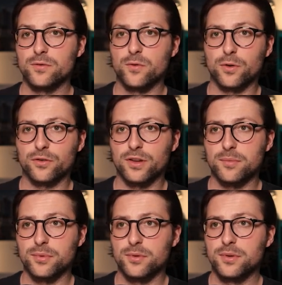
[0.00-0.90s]
for
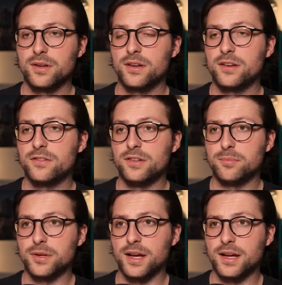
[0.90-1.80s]
example,
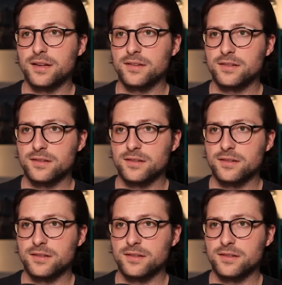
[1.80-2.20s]
GPA,